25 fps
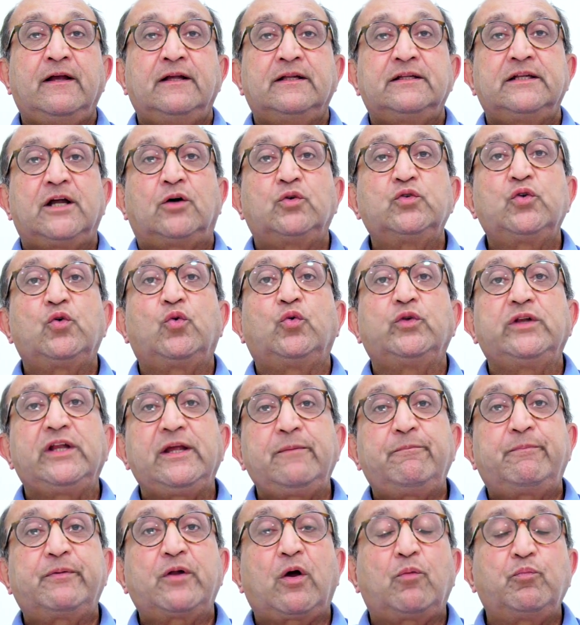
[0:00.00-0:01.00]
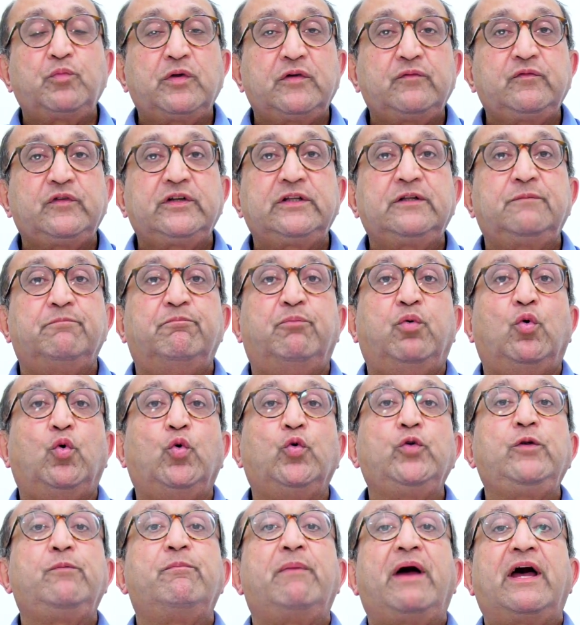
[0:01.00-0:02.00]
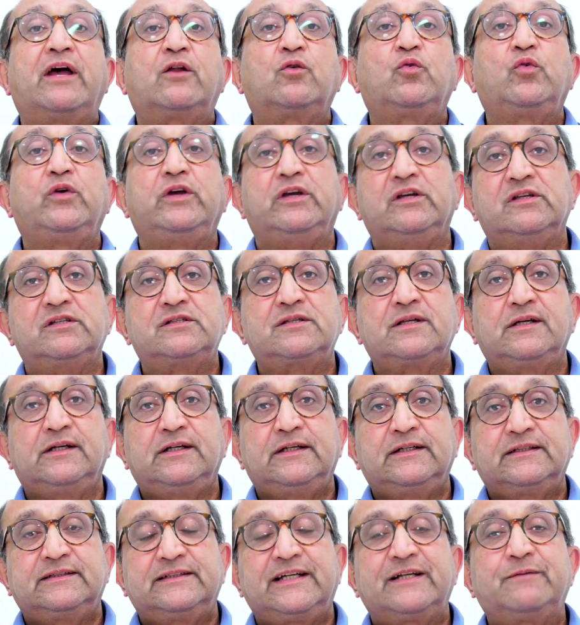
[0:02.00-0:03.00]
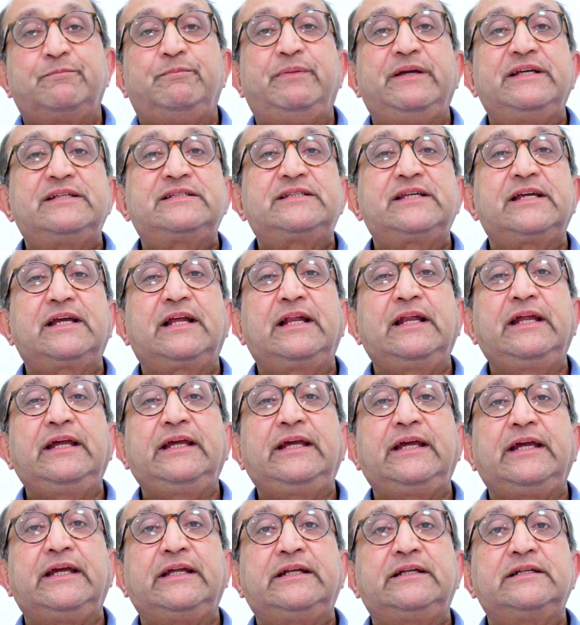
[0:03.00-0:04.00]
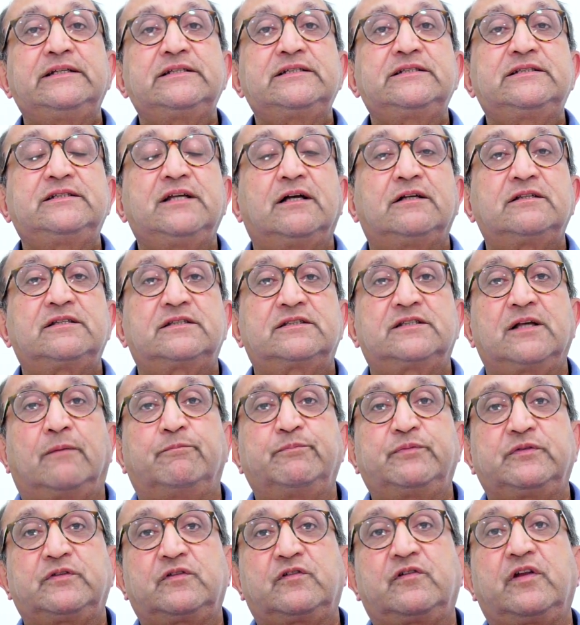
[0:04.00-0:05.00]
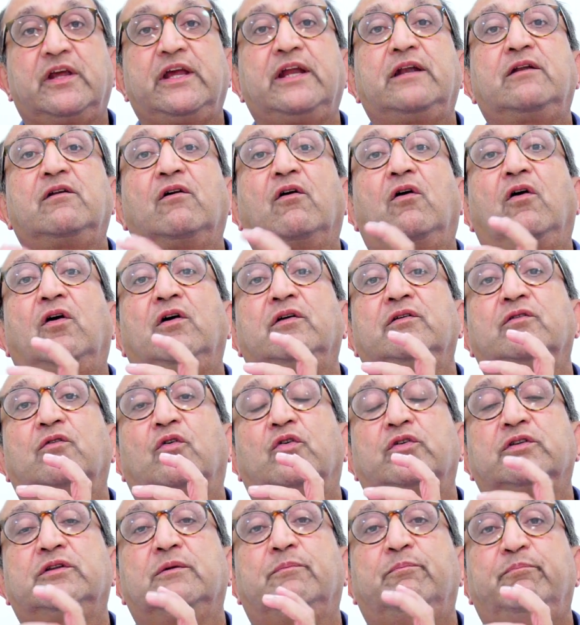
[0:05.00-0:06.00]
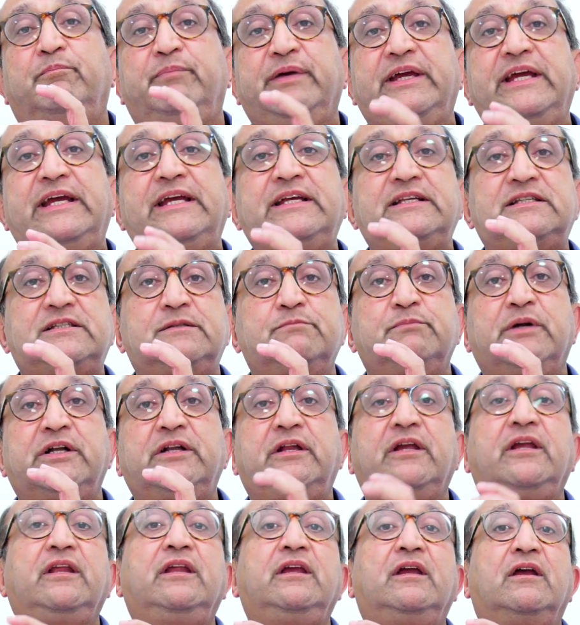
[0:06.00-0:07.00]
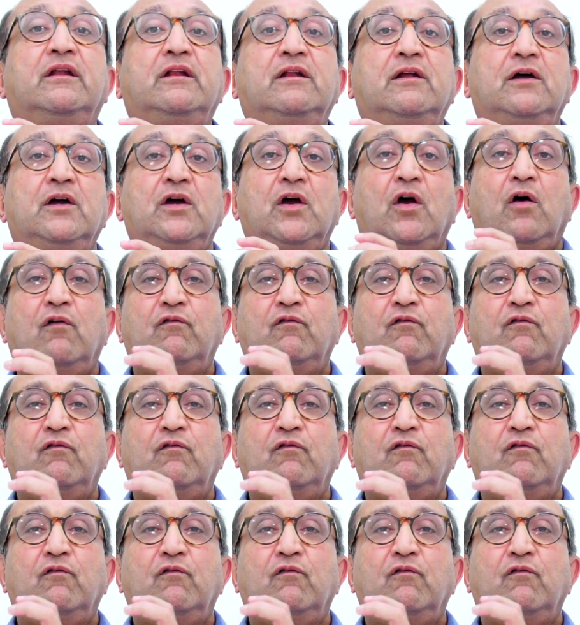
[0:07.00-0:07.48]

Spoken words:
Now the only problem with bone marrow is that basically it is the substrate or the base material